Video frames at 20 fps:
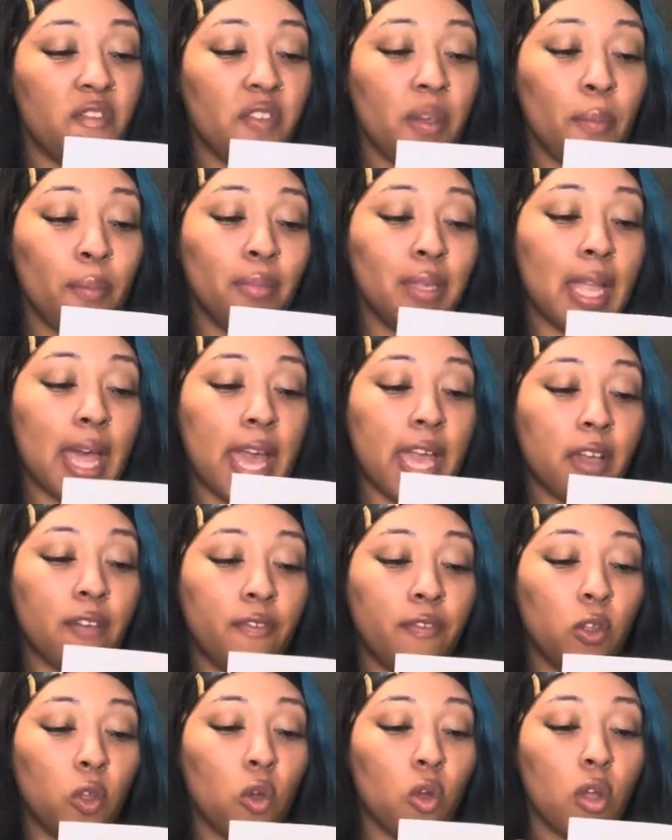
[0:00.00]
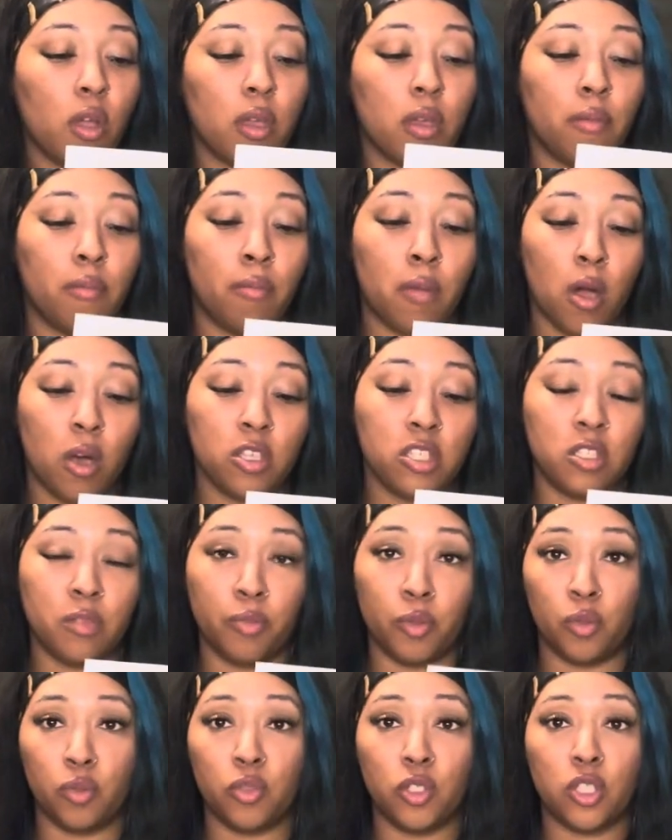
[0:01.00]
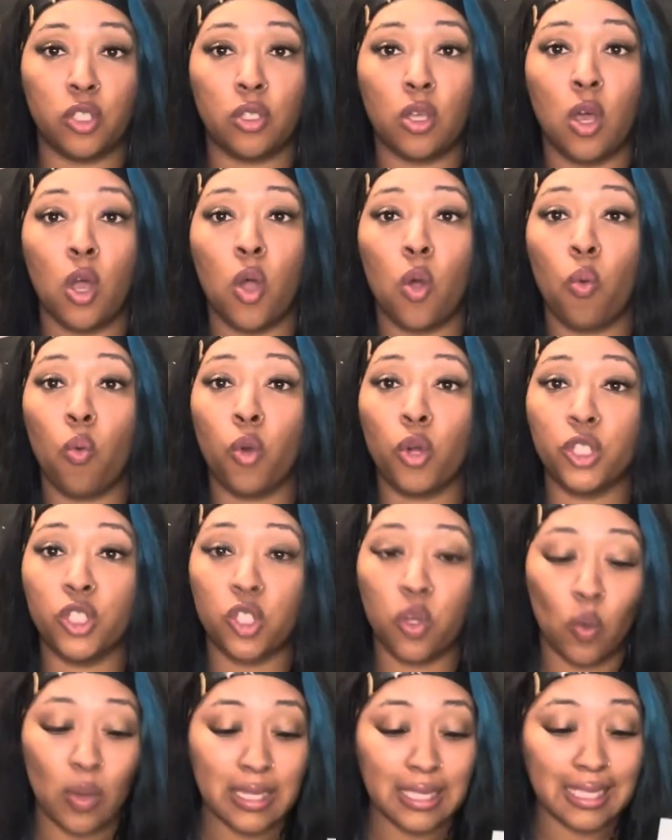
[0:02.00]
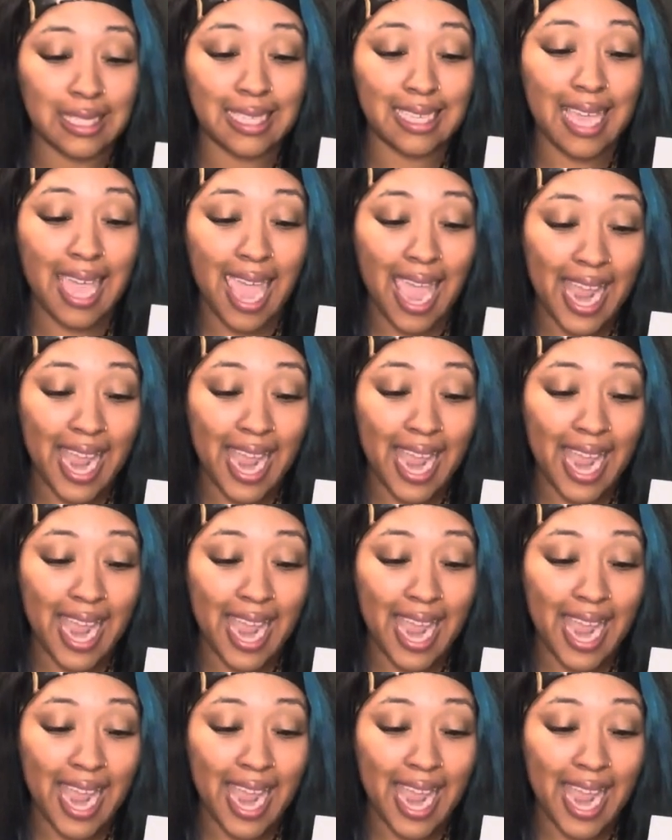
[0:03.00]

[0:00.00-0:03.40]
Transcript: and black floral embossed boots were $28.